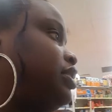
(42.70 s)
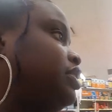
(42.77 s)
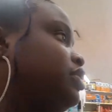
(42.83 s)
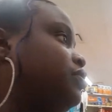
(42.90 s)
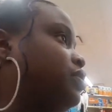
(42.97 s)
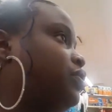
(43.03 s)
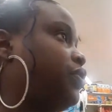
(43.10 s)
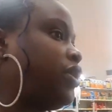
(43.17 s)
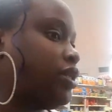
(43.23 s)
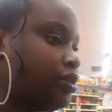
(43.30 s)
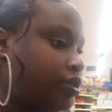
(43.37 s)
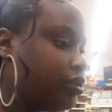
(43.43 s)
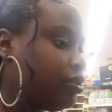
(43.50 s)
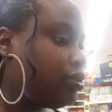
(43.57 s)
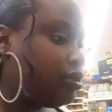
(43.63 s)
just use the
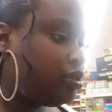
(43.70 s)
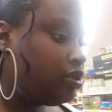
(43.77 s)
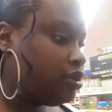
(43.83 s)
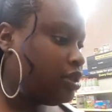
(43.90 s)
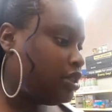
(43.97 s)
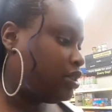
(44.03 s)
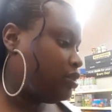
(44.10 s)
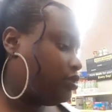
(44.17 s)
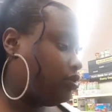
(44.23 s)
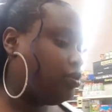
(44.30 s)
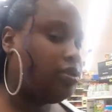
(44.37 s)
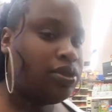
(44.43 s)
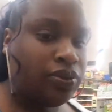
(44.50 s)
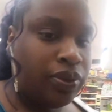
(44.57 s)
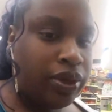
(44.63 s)
wooden. Just
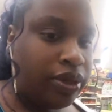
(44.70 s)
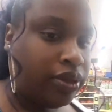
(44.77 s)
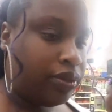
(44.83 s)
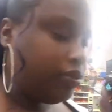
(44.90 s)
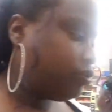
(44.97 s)
use the wood.